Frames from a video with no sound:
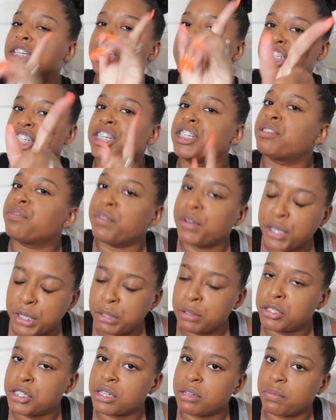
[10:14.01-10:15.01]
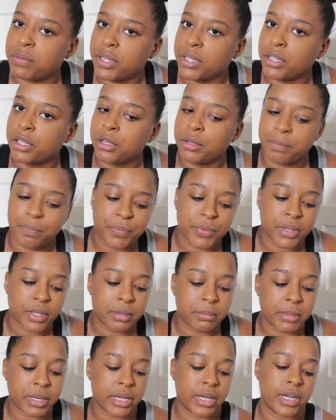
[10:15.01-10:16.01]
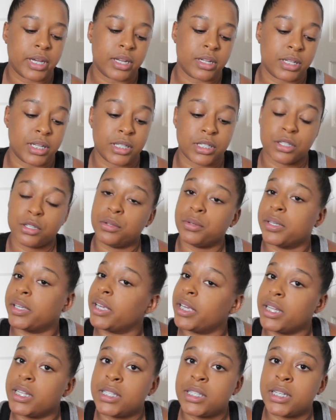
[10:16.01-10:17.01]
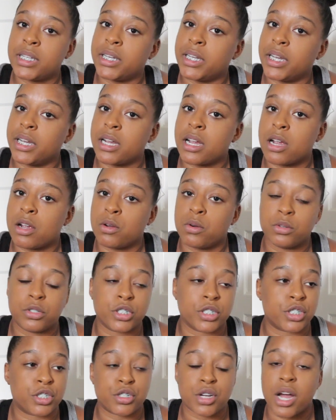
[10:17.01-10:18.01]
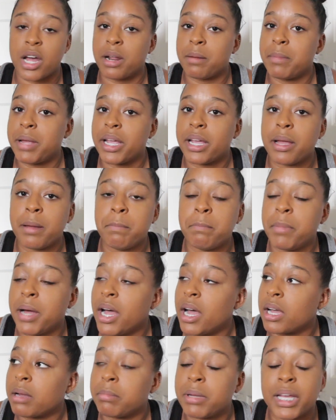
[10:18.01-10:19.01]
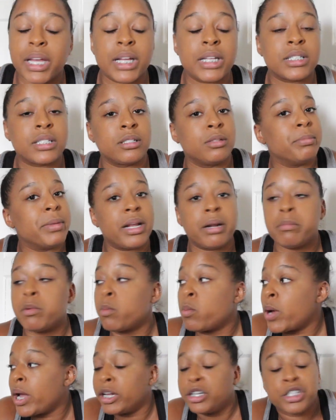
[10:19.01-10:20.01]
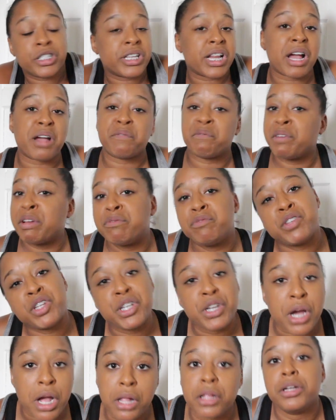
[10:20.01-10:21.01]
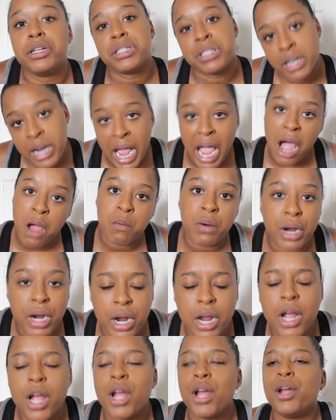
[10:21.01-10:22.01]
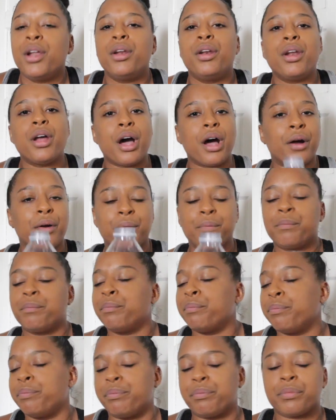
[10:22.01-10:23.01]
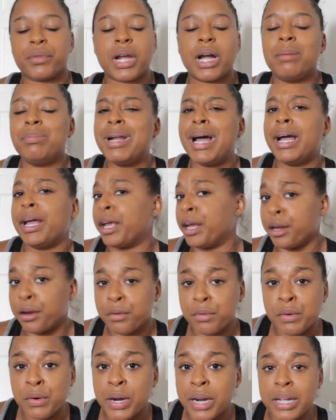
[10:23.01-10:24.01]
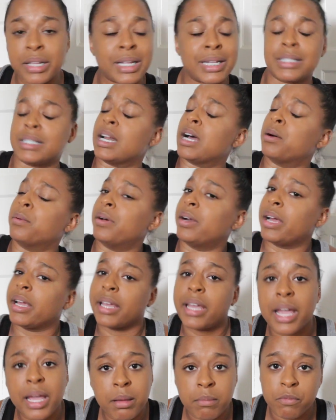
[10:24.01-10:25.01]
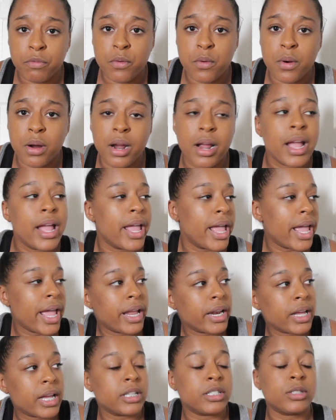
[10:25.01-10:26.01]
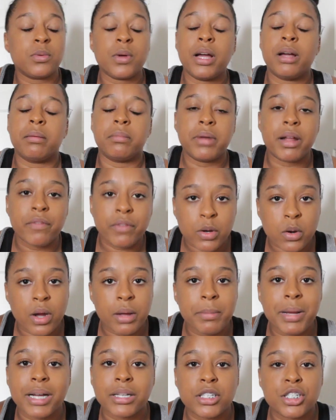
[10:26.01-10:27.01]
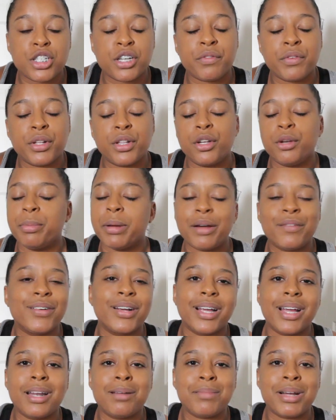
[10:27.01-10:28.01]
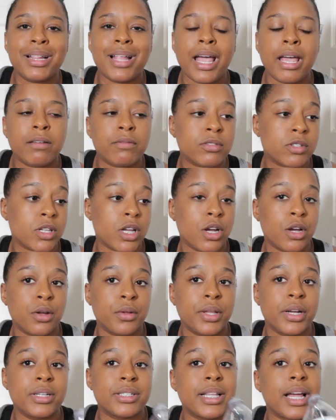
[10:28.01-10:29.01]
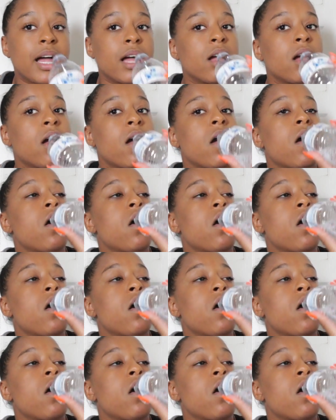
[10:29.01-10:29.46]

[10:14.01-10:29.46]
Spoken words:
Just for you, Jiffylube. Man, these new kids in here who just trying to make a buck because minimum wage is now $15 an hour. No, I'm not here for it. That's not what I came for. And guess what? Never going back to Jiffylube ever again in my life. So there's that.